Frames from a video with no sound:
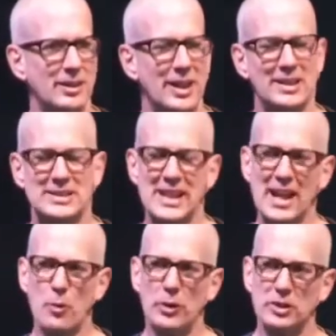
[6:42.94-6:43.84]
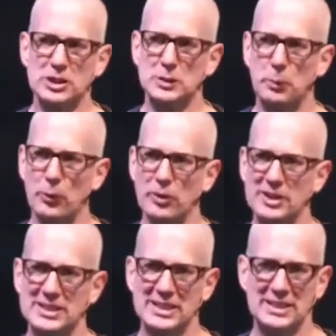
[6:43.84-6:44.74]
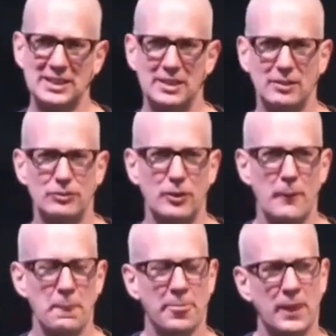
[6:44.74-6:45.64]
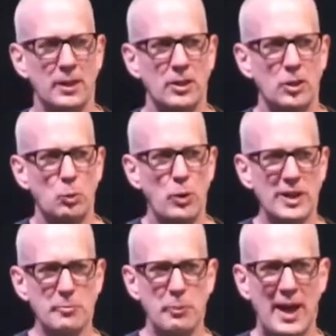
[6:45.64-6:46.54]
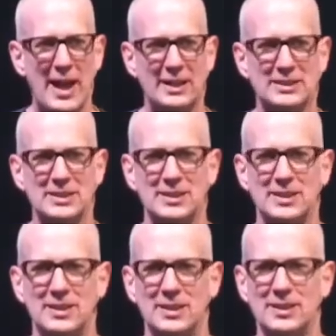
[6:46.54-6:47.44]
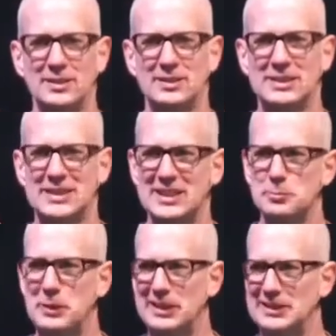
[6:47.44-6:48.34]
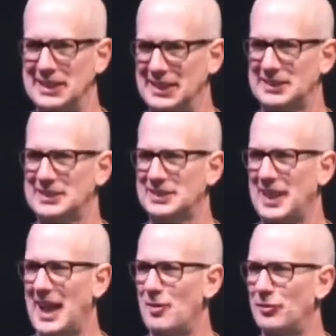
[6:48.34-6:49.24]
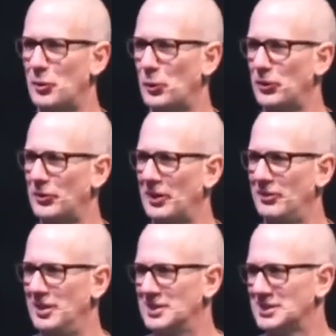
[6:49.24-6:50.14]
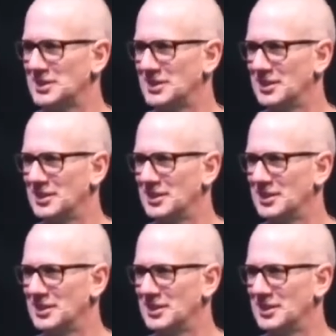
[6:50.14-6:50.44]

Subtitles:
And today I want to explore this idea of what impact does us being dicks have on the world around us?